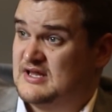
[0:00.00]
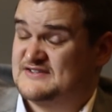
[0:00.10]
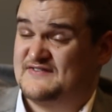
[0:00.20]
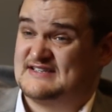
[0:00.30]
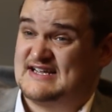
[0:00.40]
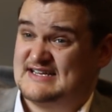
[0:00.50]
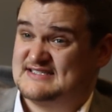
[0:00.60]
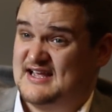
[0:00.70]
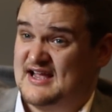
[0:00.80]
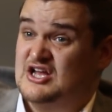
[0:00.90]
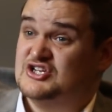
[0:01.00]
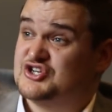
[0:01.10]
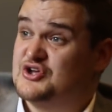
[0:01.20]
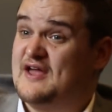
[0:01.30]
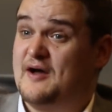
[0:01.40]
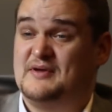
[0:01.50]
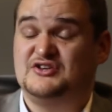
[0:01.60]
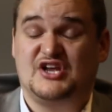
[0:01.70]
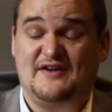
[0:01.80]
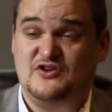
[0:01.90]
That's fantastic. So, I
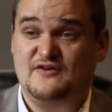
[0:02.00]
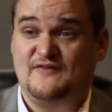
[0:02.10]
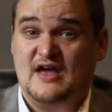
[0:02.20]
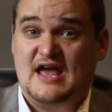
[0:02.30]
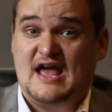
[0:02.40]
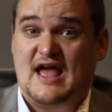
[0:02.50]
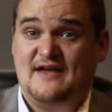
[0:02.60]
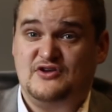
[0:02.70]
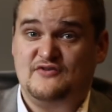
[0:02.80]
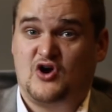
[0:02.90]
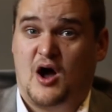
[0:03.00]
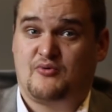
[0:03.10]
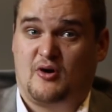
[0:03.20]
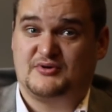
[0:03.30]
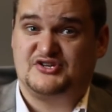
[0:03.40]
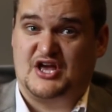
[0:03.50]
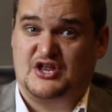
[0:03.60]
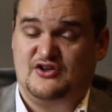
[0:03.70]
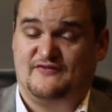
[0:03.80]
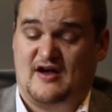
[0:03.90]
mean, if you've got a property
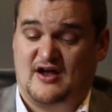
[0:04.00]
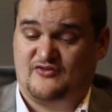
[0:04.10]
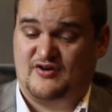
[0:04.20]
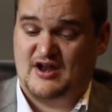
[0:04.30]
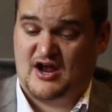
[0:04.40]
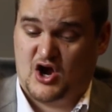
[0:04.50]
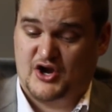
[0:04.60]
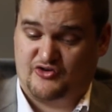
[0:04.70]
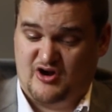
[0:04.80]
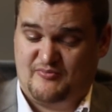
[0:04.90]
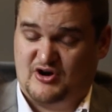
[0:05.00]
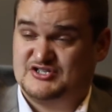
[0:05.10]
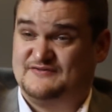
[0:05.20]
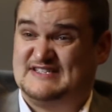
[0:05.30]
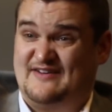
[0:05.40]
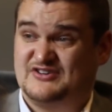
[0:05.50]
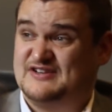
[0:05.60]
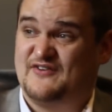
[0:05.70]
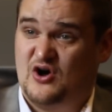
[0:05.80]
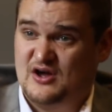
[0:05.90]
and you've got an agreed price of
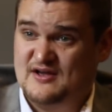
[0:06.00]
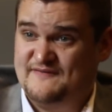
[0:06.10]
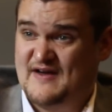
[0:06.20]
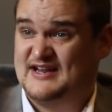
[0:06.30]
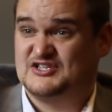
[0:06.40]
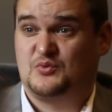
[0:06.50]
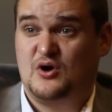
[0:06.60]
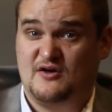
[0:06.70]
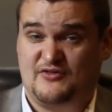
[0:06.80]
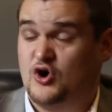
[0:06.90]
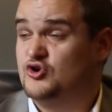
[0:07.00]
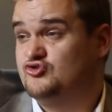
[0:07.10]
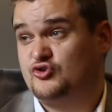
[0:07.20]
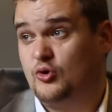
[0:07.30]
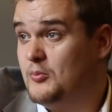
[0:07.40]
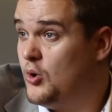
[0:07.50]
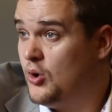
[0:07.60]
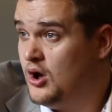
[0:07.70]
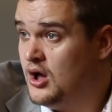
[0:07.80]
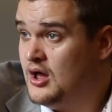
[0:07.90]
75 and it's worth 100 or
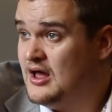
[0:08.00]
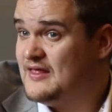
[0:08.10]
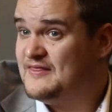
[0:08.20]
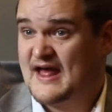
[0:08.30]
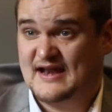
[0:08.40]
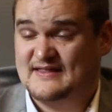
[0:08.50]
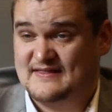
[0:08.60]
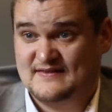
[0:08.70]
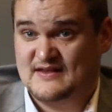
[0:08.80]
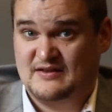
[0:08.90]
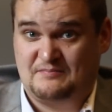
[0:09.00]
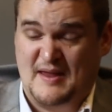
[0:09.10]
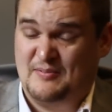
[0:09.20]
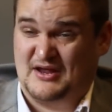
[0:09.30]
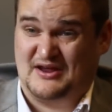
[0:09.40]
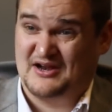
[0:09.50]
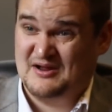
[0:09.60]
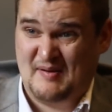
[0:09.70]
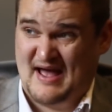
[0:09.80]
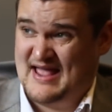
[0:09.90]
more, then people are going
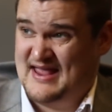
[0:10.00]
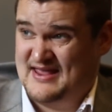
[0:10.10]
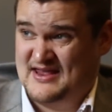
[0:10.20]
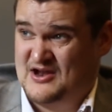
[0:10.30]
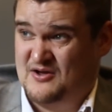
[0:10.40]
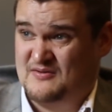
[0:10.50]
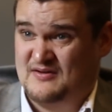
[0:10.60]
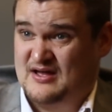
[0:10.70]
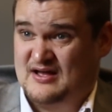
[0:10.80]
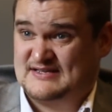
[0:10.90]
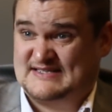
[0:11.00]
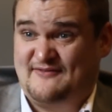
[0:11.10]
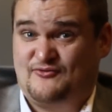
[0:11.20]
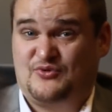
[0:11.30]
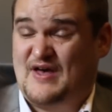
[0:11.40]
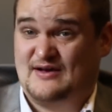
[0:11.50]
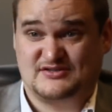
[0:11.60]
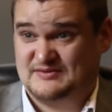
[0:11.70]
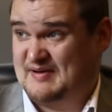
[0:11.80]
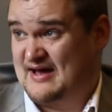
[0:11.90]
to pay, you know, several
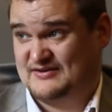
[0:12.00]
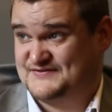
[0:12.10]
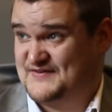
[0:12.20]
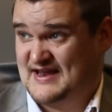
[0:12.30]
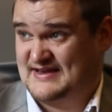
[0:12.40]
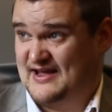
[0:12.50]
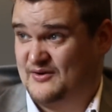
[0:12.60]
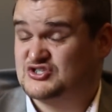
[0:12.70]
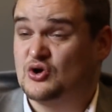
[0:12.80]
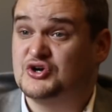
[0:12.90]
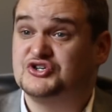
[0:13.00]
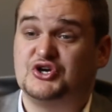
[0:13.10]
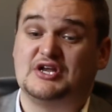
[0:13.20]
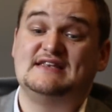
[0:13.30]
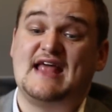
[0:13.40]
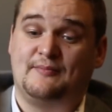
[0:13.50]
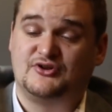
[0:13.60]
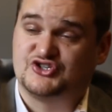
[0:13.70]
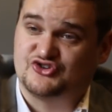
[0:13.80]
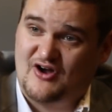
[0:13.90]
thousand pounds for that deal. As long as you can
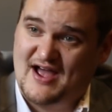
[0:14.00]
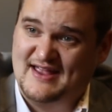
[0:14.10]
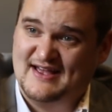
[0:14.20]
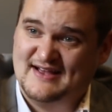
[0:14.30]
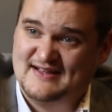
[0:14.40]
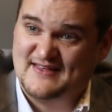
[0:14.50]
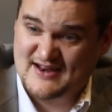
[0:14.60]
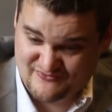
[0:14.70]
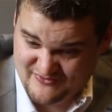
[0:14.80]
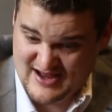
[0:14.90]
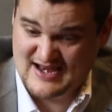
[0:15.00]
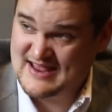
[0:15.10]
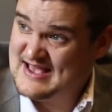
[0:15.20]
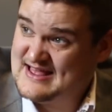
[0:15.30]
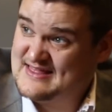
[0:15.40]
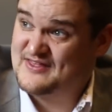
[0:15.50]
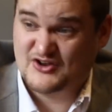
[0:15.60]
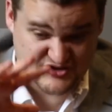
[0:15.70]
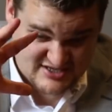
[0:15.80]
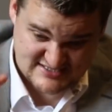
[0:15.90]
demonstrate that it really,
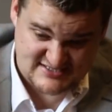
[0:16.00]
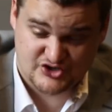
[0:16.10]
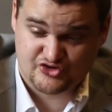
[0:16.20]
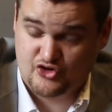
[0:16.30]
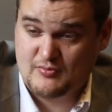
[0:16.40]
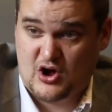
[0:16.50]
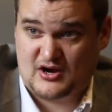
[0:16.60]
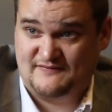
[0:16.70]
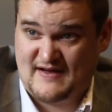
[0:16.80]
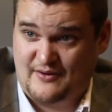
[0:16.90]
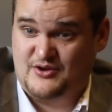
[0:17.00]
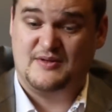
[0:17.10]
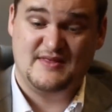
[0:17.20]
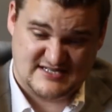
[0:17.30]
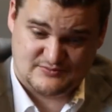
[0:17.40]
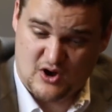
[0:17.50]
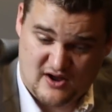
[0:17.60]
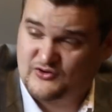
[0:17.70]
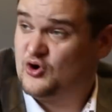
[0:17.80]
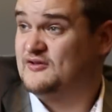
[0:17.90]
that this is the true market value and this is what
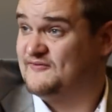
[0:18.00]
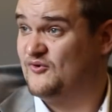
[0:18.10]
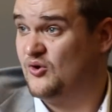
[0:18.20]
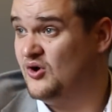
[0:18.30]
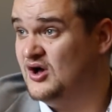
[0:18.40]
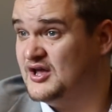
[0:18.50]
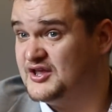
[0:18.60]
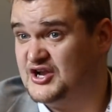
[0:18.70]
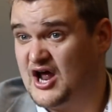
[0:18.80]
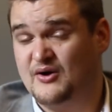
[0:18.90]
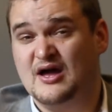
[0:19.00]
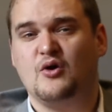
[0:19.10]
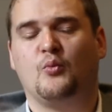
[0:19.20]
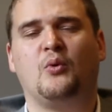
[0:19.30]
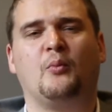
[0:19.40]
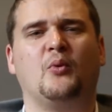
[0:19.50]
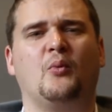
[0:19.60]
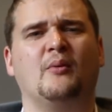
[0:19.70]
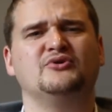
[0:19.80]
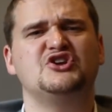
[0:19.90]
I've got it for, you know.
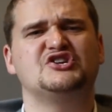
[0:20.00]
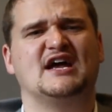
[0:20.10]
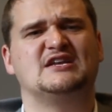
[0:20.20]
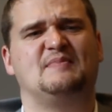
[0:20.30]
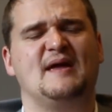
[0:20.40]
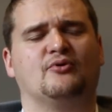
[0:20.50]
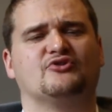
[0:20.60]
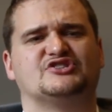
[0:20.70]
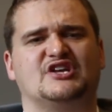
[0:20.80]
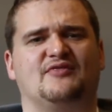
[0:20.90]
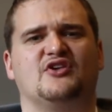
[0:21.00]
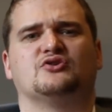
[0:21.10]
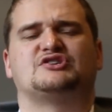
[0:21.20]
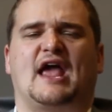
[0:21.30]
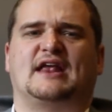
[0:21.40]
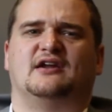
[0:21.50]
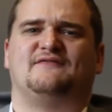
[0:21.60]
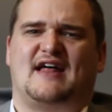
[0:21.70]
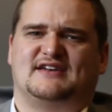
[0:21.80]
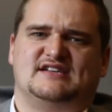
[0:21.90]
What would you say to people that said that you're taking
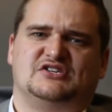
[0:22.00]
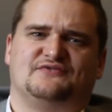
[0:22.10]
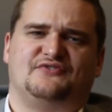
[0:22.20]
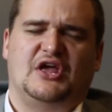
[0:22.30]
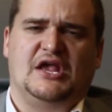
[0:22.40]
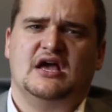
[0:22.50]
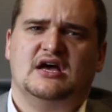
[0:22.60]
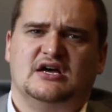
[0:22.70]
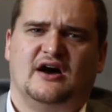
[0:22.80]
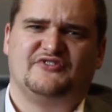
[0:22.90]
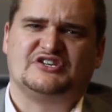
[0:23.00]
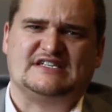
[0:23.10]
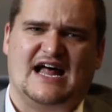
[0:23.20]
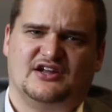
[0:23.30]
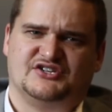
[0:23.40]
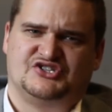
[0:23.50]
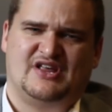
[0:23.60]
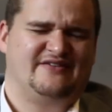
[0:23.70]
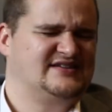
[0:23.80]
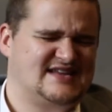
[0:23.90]
advantage of the sellers?
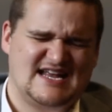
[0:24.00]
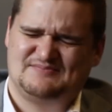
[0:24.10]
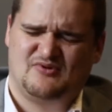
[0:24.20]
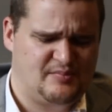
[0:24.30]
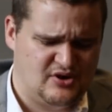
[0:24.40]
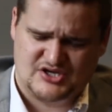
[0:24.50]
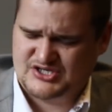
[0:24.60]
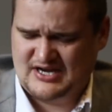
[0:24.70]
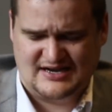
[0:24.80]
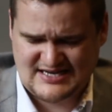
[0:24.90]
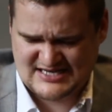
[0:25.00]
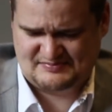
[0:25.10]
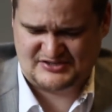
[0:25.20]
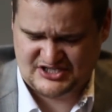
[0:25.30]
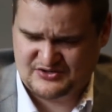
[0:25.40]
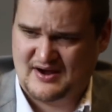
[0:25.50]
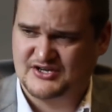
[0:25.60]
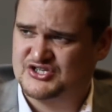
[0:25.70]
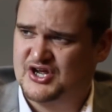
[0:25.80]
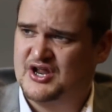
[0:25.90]
They're a desperate person in a desperate
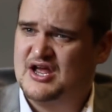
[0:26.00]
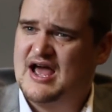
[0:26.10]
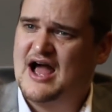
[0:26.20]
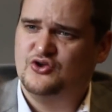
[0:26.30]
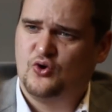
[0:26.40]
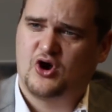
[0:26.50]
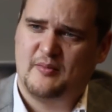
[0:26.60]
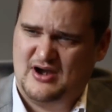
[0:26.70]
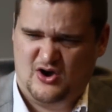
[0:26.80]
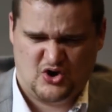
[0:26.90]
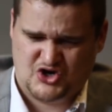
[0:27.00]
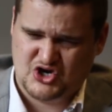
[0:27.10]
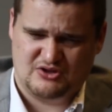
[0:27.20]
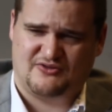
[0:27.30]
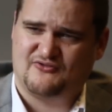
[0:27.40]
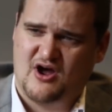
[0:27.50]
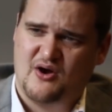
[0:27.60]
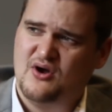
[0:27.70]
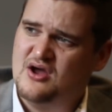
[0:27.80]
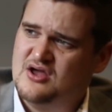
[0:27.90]
situation and you're coming along
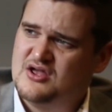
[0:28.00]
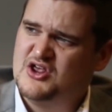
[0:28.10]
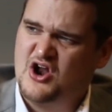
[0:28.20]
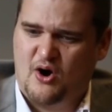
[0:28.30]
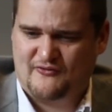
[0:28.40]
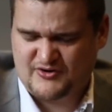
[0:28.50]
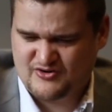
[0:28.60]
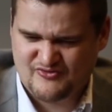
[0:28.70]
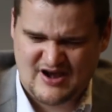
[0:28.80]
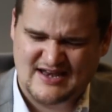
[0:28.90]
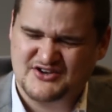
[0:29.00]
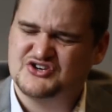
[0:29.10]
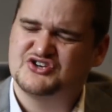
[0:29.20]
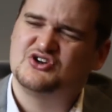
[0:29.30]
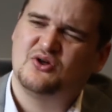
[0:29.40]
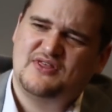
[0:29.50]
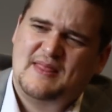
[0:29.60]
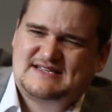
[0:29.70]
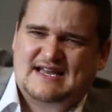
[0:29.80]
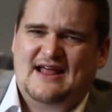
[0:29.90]
cutthroat, you know, offering a really, do you not
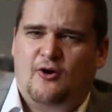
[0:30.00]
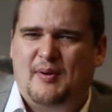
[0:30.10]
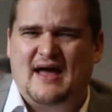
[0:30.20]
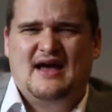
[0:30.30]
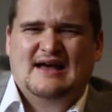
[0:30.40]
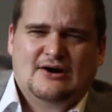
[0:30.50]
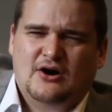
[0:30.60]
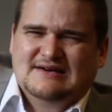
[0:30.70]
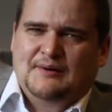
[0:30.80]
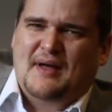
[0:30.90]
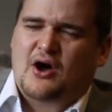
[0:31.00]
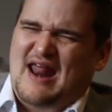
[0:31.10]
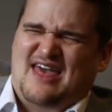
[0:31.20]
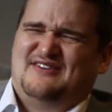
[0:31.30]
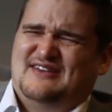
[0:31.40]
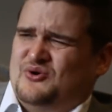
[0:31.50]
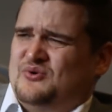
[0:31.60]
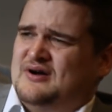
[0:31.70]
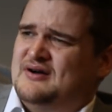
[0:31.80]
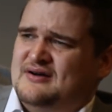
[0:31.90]
think that's a bit
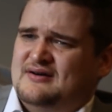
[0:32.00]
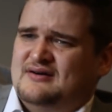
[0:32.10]
unethical?